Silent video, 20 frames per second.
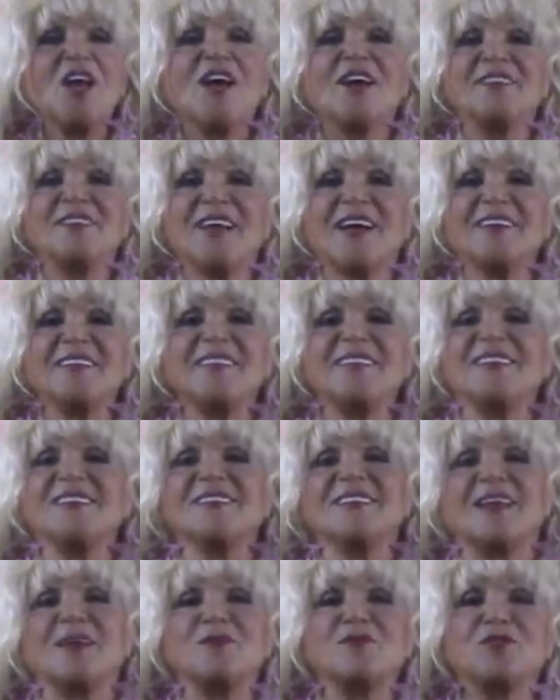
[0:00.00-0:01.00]
An ideal
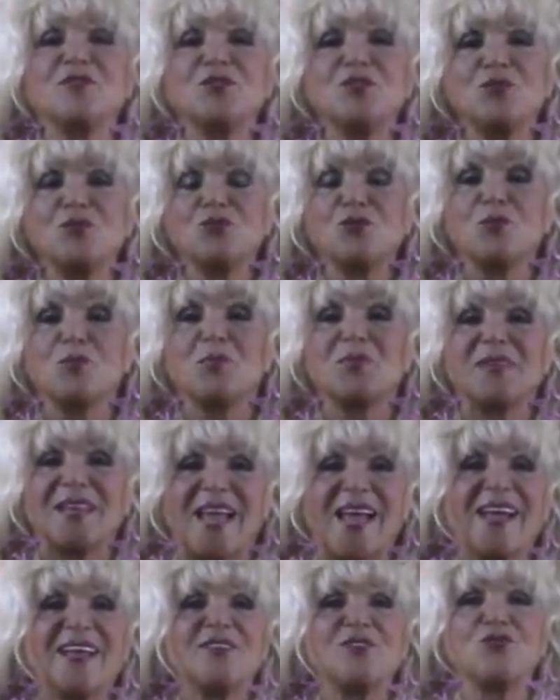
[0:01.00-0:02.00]
time for you to
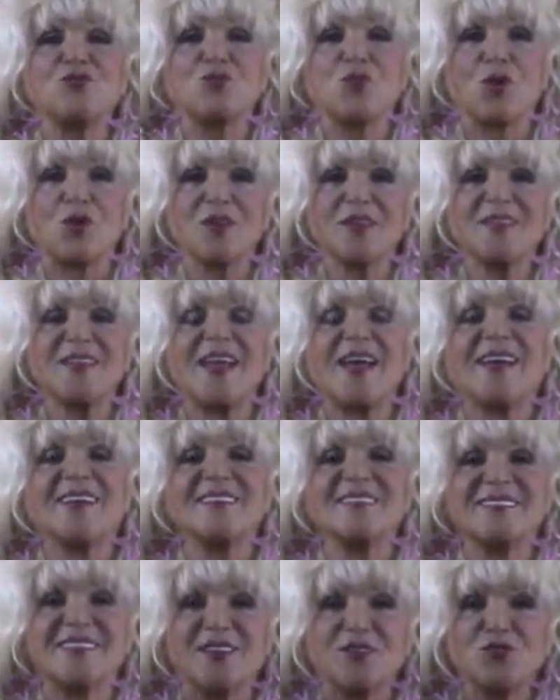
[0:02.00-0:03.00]
plan, to
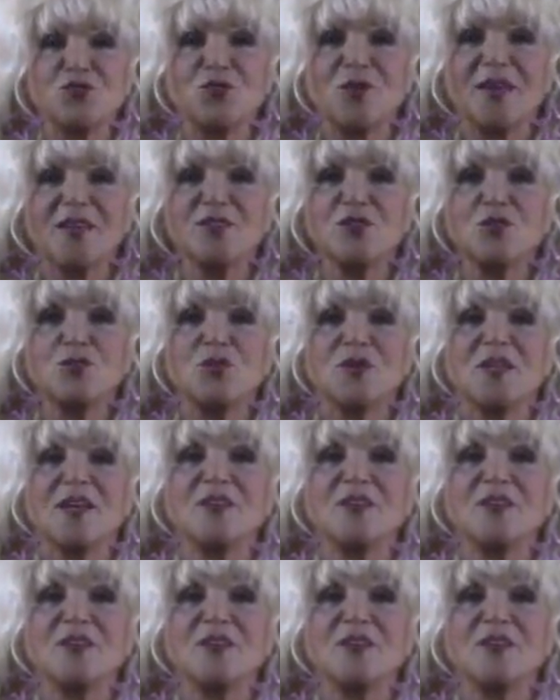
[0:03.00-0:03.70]
organize, get together with